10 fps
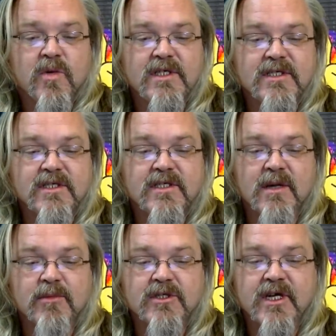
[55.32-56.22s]
Recent
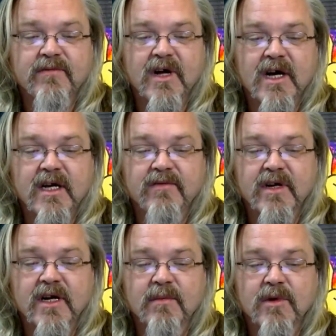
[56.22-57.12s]
summers have not
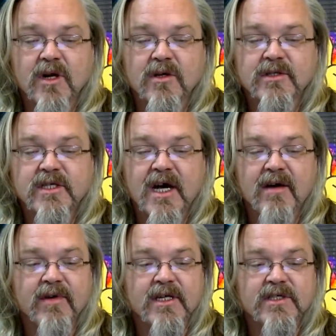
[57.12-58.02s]
even come close to
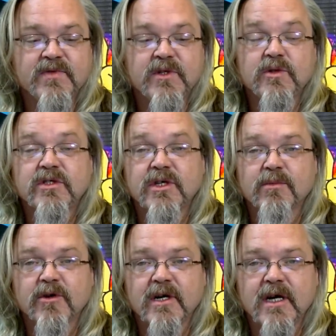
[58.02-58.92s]
having as few
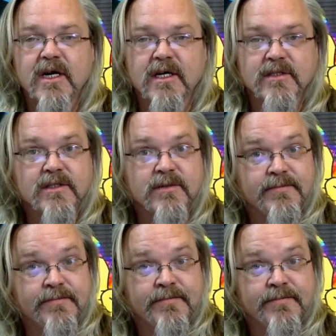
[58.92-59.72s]
summer days.